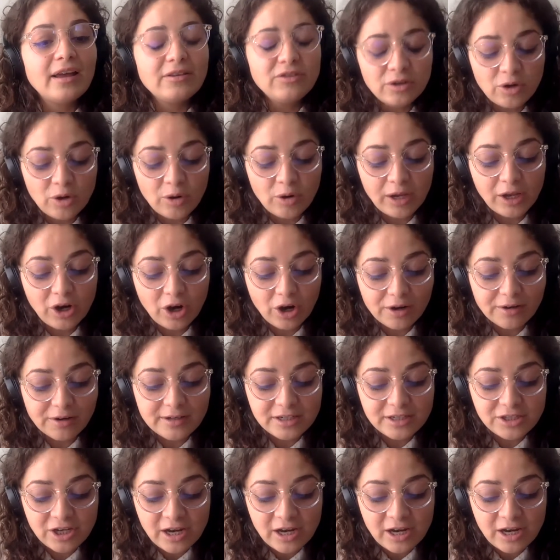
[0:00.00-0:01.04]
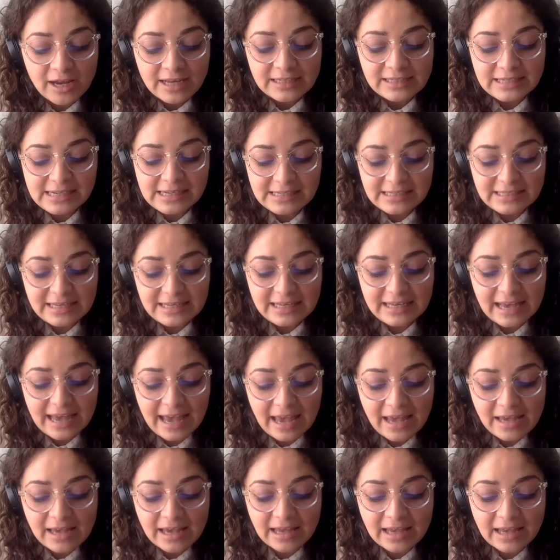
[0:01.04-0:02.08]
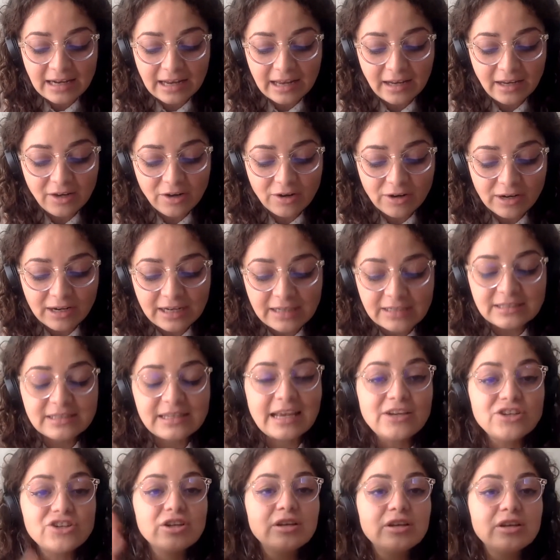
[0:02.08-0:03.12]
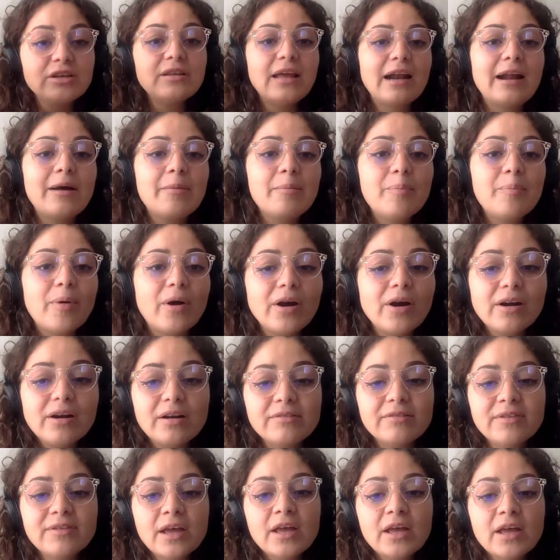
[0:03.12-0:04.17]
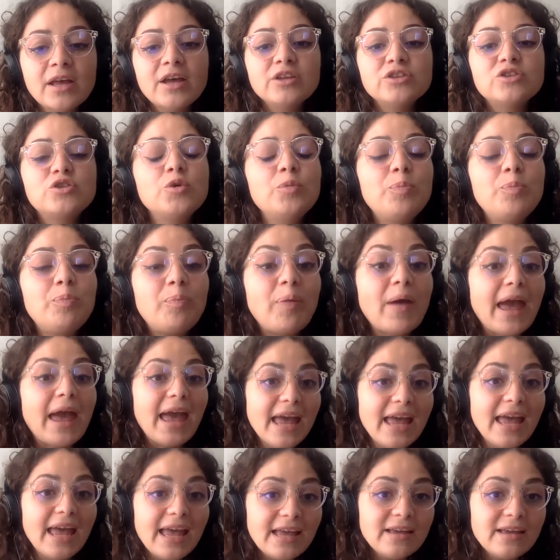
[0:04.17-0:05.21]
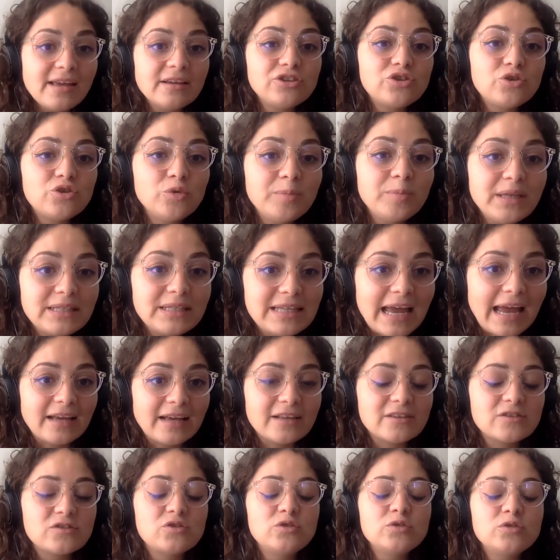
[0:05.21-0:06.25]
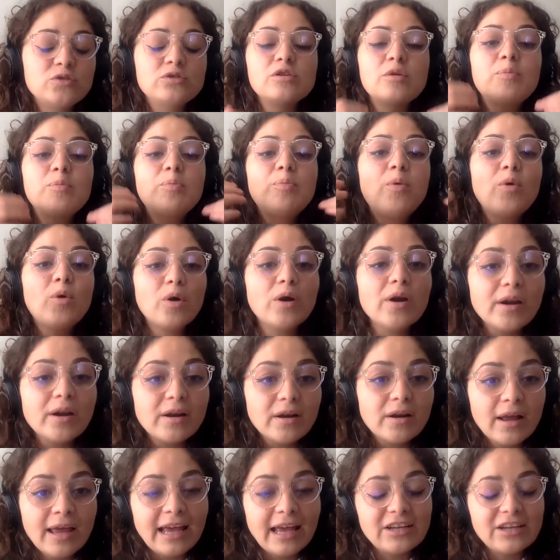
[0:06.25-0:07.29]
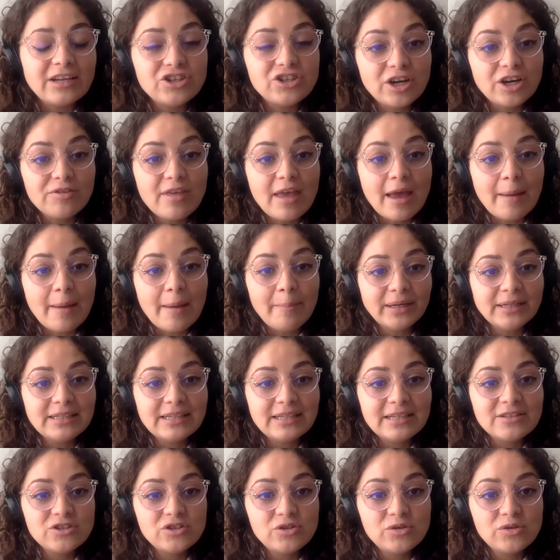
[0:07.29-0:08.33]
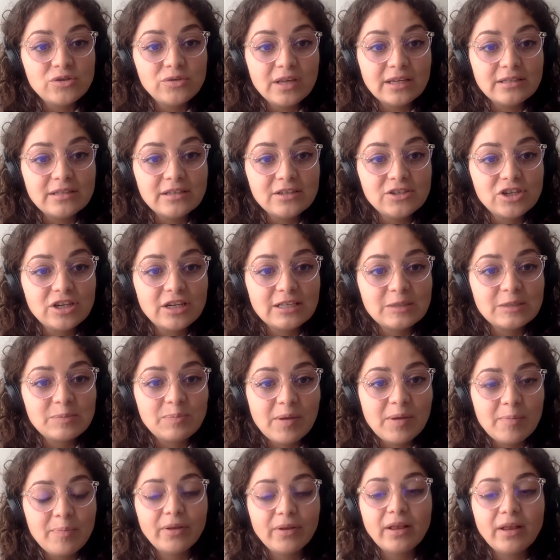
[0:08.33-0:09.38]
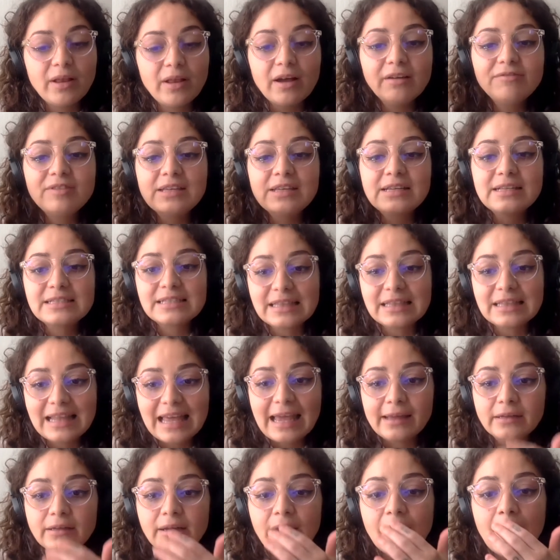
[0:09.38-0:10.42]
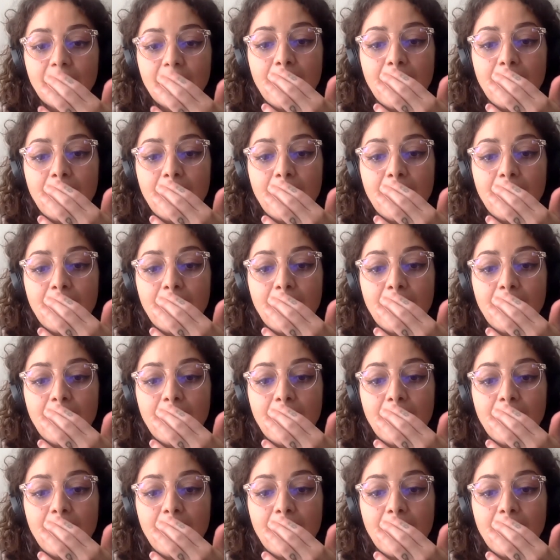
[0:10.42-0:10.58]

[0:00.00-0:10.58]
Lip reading: encourage CCA and any organization that I'm part of to pay Shumi tax to support and share the abundance to the Indigenous people of this land.